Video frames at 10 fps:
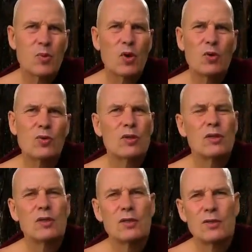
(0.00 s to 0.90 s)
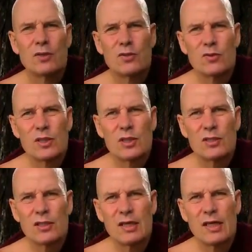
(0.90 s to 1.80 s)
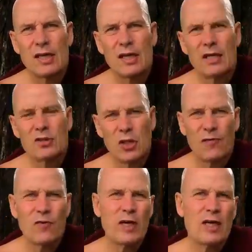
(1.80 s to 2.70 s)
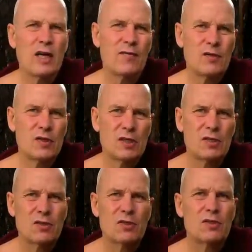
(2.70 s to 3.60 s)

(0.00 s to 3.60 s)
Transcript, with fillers: prone to these software officers